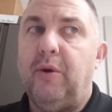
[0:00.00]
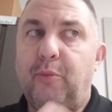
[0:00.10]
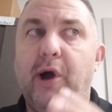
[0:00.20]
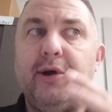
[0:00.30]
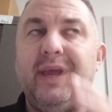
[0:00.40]

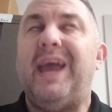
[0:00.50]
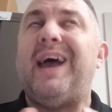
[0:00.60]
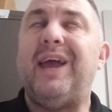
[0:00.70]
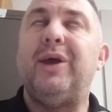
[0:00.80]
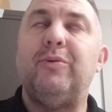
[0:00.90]
While
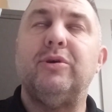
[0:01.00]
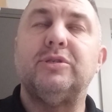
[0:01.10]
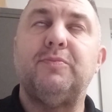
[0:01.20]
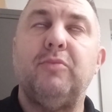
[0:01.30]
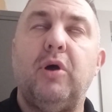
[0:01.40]

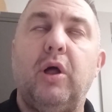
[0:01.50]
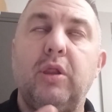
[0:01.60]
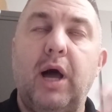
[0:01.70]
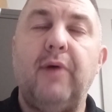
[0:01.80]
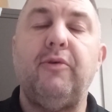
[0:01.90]
a
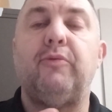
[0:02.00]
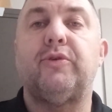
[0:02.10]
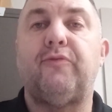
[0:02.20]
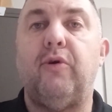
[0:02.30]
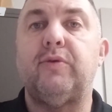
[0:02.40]
lot of it
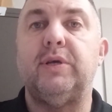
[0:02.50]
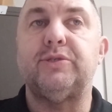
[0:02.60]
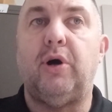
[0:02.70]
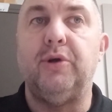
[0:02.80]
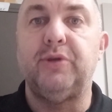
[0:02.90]
was focused
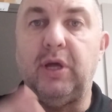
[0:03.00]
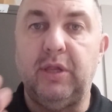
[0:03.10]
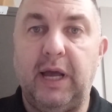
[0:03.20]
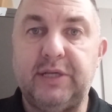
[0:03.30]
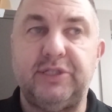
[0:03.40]
on the
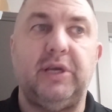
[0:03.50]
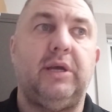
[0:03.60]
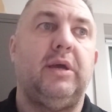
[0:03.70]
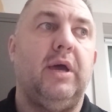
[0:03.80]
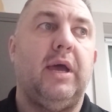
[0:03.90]
election